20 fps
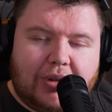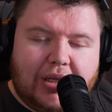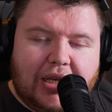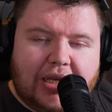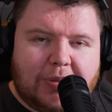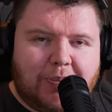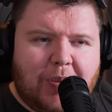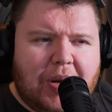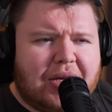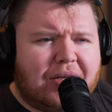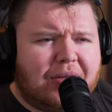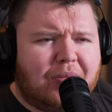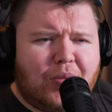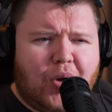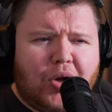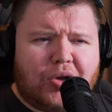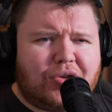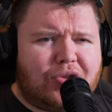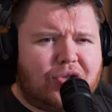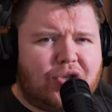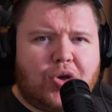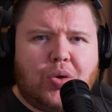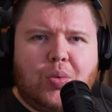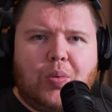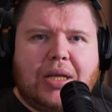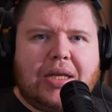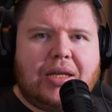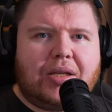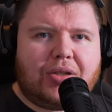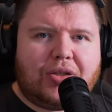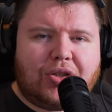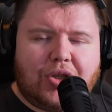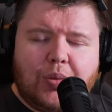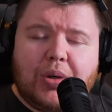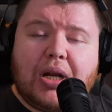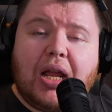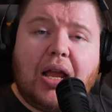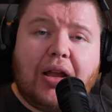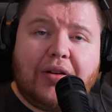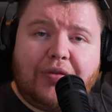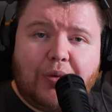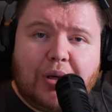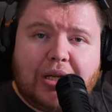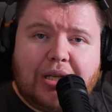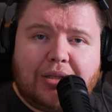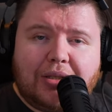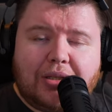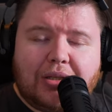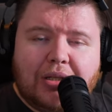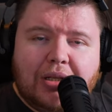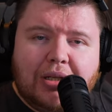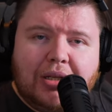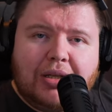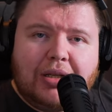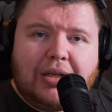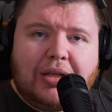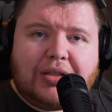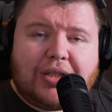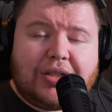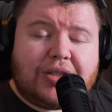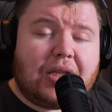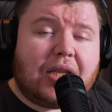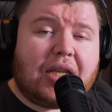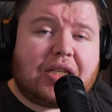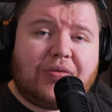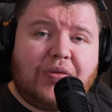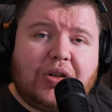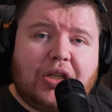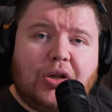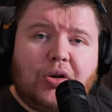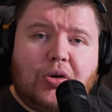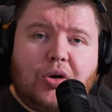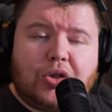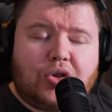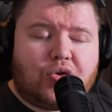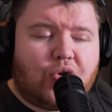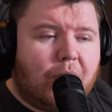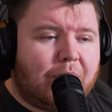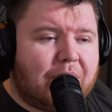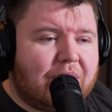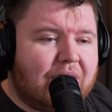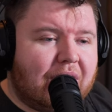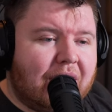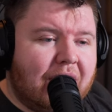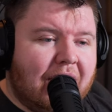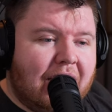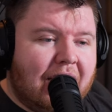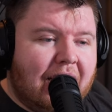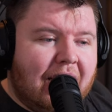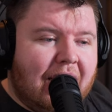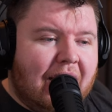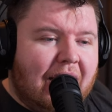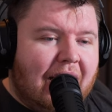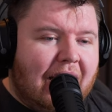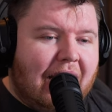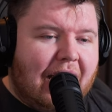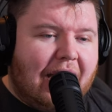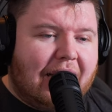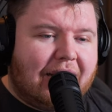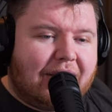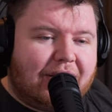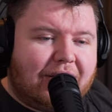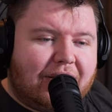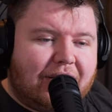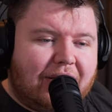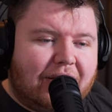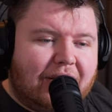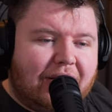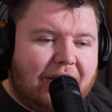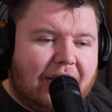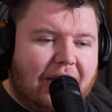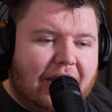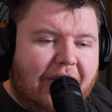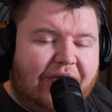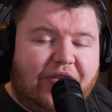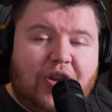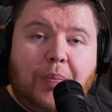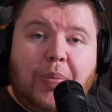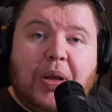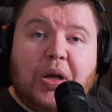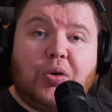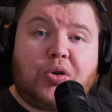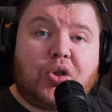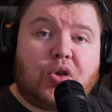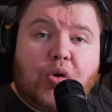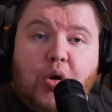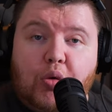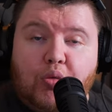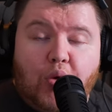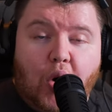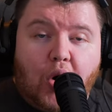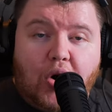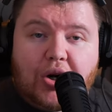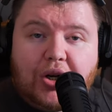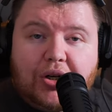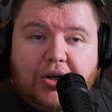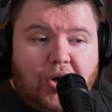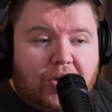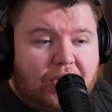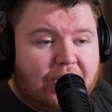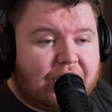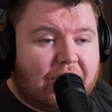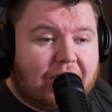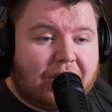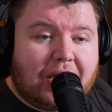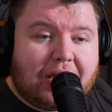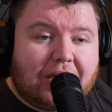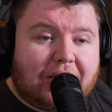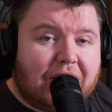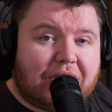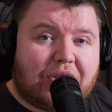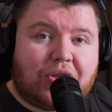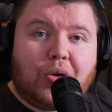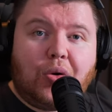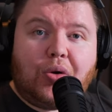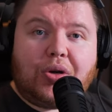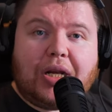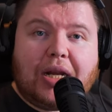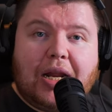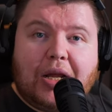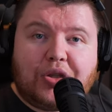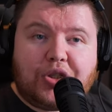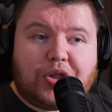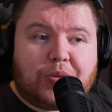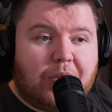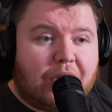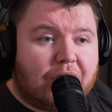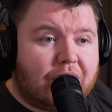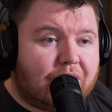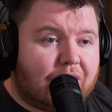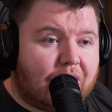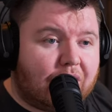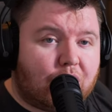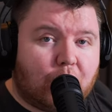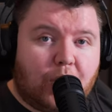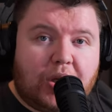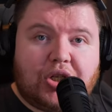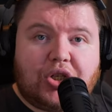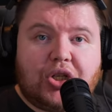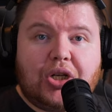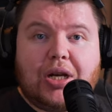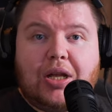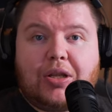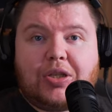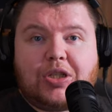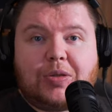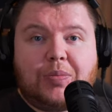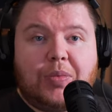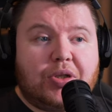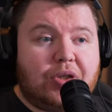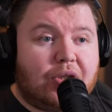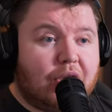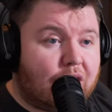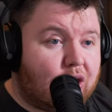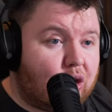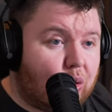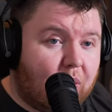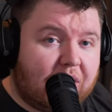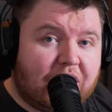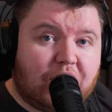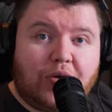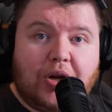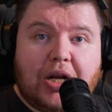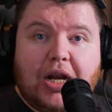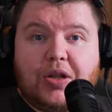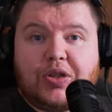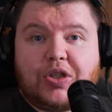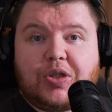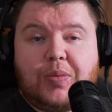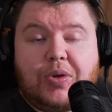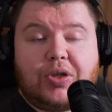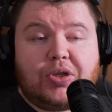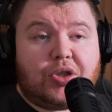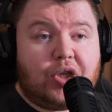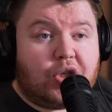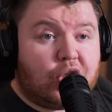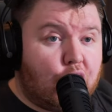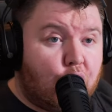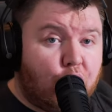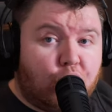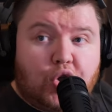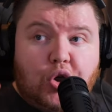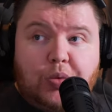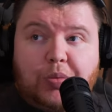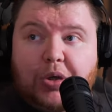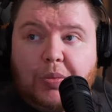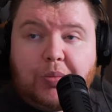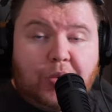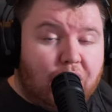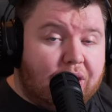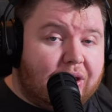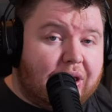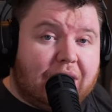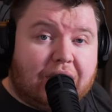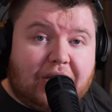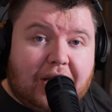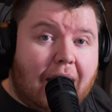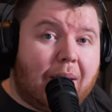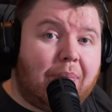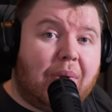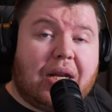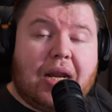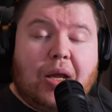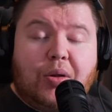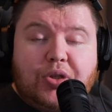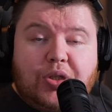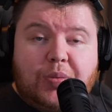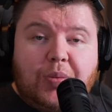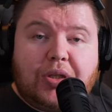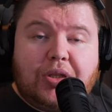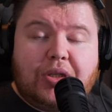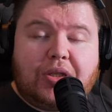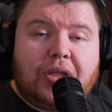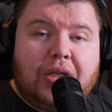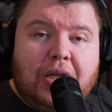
It's been what two weeks, two and a half weeks since the last video got dropped and if you've been under a rock and not seen the Discord announcements, the Twitch announcements, the Twitter announcements, the YouTube community tab announcements,